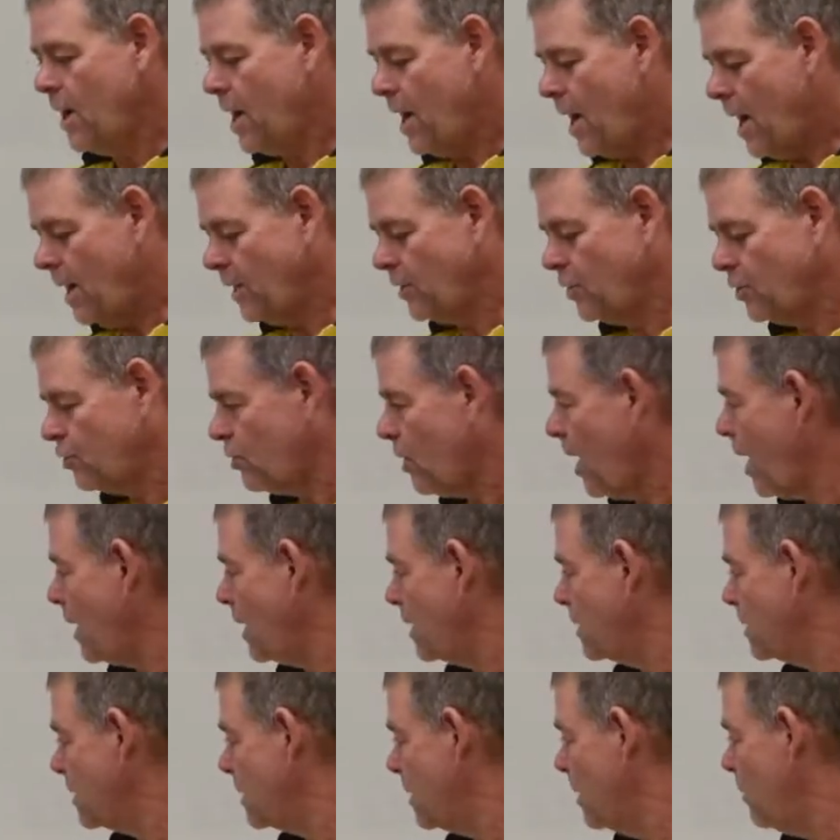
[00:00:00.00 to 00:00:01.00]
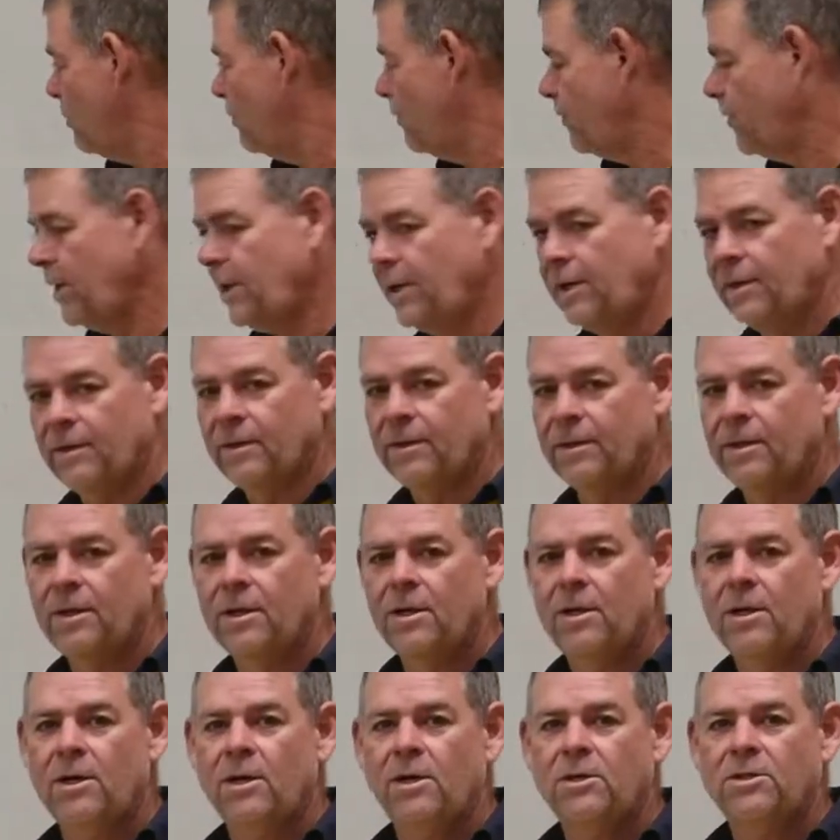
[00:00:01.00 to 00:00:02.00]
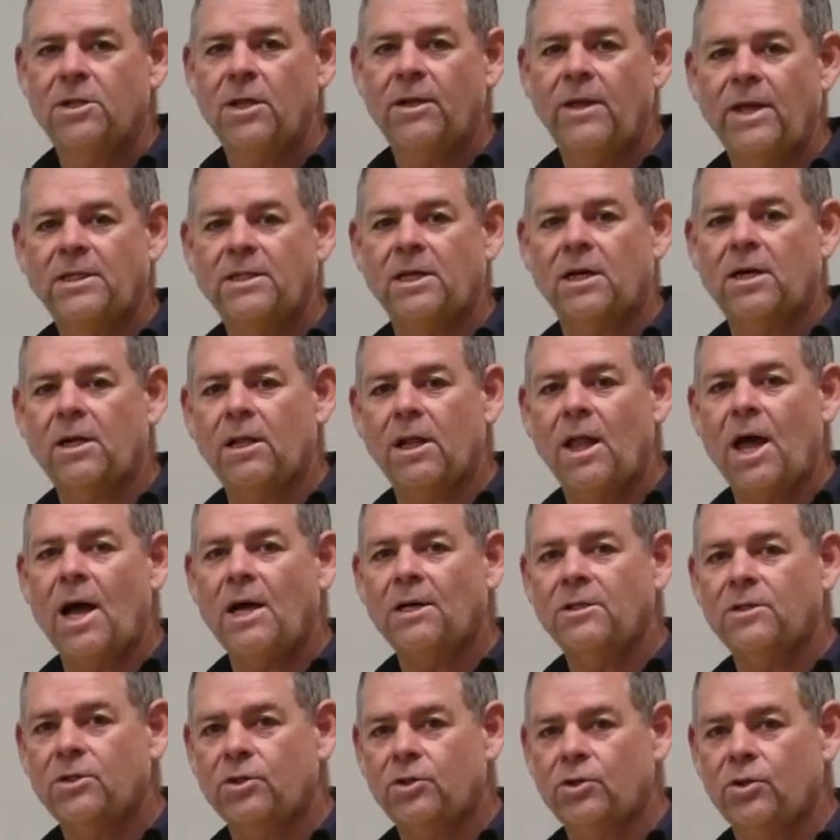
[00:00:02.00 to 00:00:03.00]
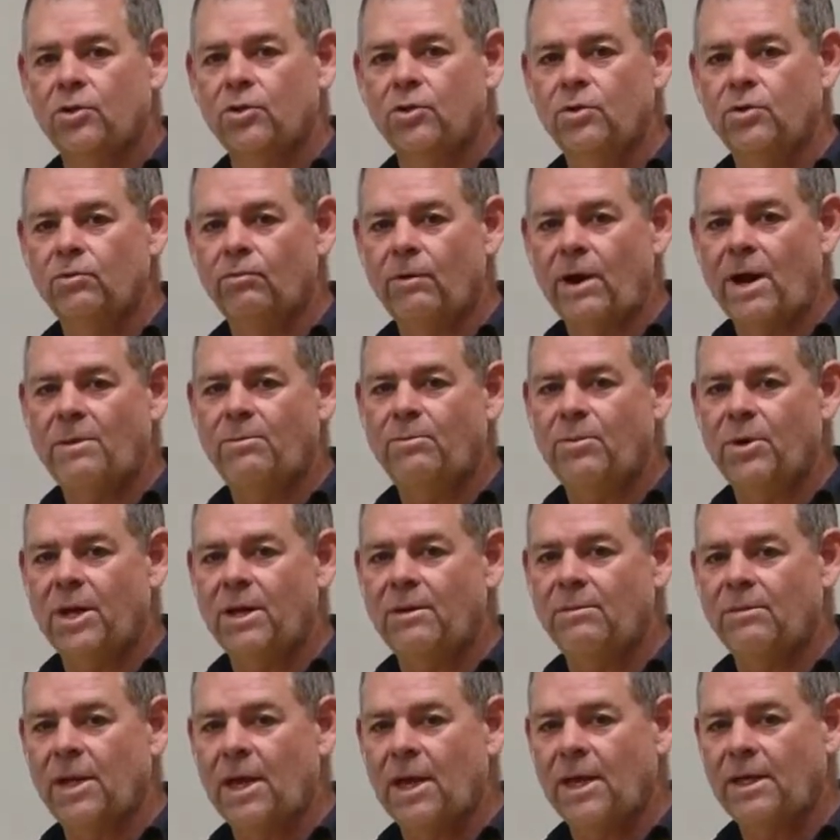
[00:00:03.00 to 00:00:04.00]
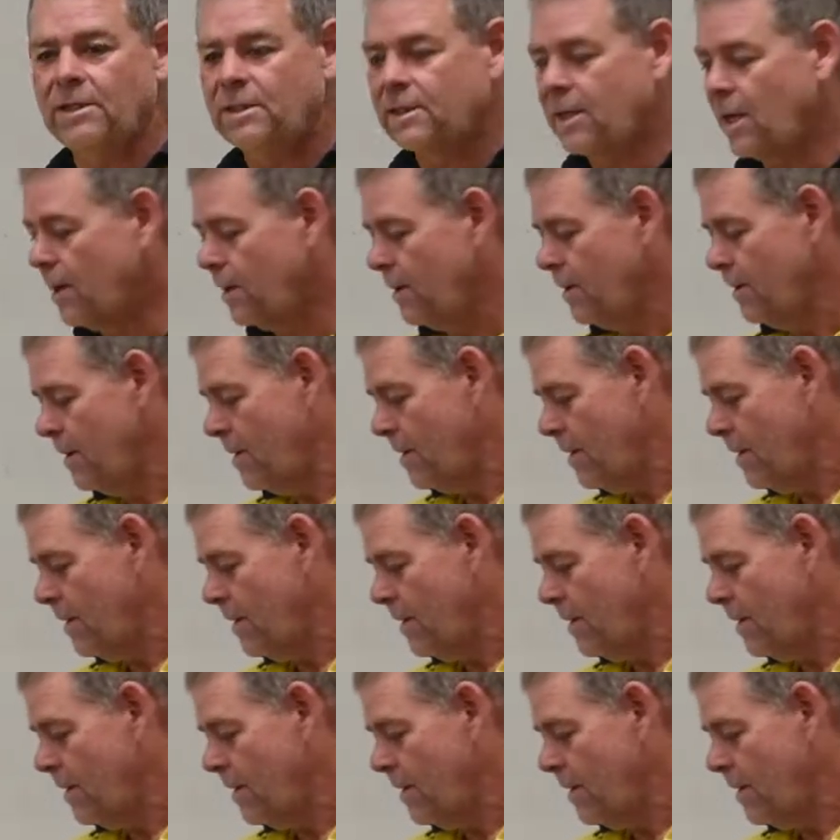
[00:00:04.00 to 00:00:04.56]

and track itself in. So that's a class 2 red beam laser.